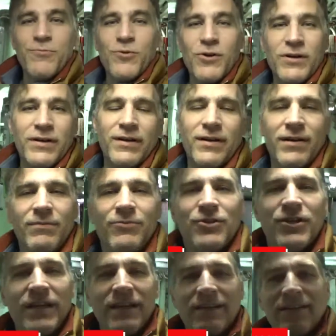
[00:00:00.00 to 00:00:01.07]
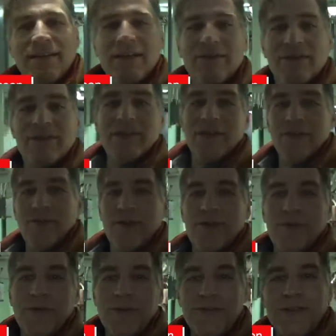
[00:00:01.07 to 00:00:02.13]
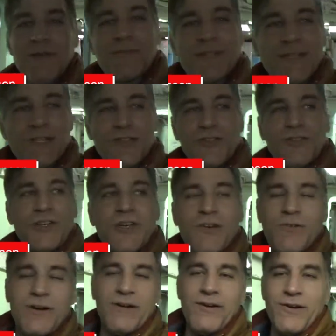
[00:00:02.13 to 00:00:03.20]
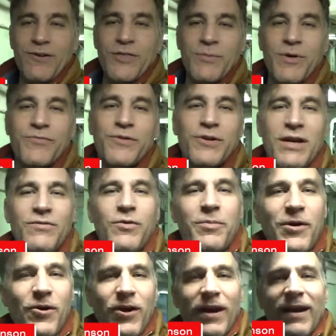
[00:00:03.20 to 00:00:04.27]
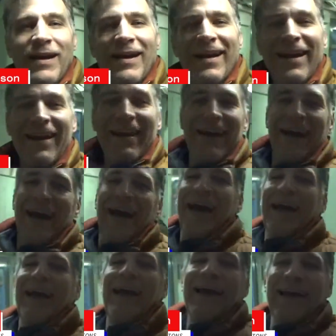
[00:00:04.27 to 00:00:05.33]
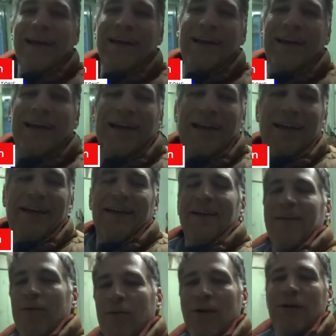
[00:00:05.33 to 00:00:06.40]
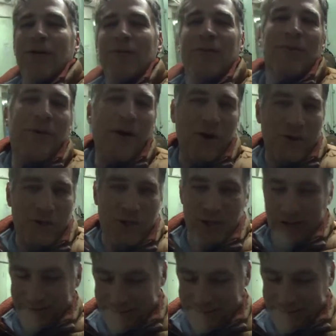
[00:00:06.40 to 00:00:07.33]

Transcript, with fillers: everyone. I'm Shane Stevenson, Director of Museum Collections and Curator here at the Buffalo Naval Park, and welcome to March.